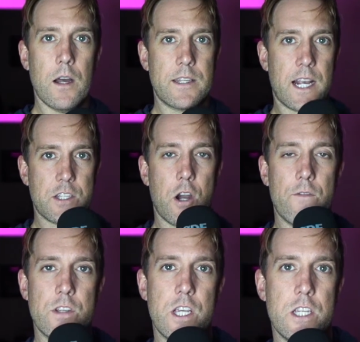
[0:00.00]
text
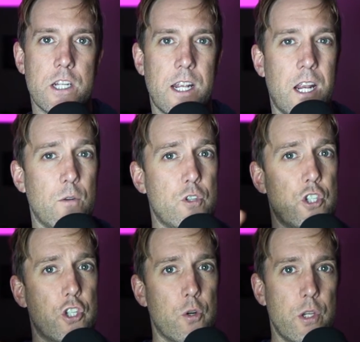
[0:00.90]
conversation, and it'll
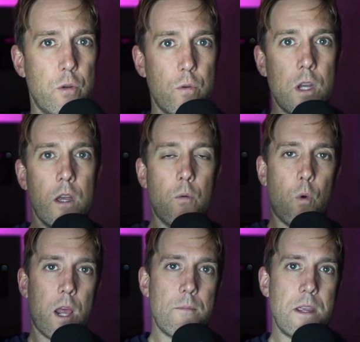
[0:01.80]
show you
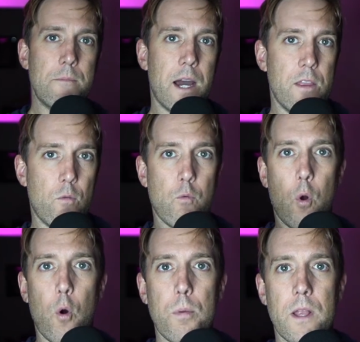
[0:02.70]
what I mean by the
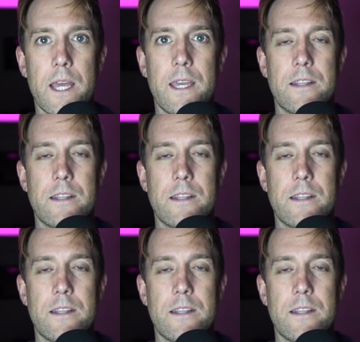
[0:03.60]
role play.